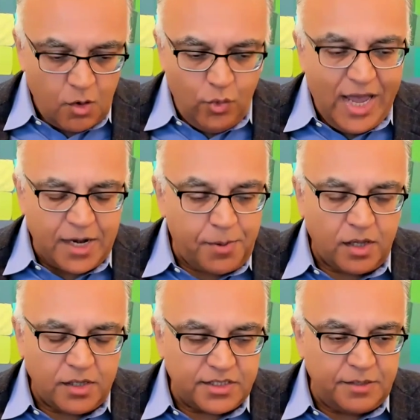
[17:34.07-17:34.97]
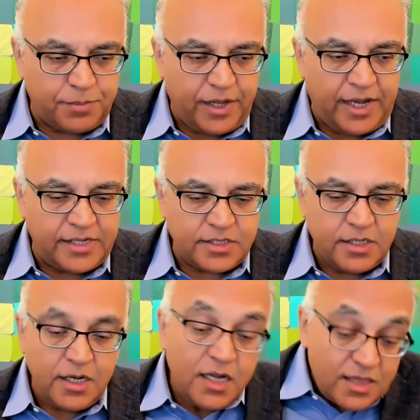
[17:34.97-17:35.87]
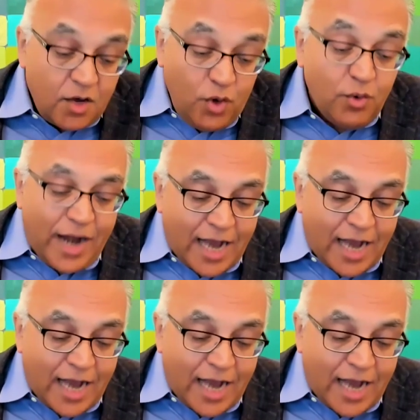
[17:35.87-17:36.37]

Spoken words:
we had a policy in place that we were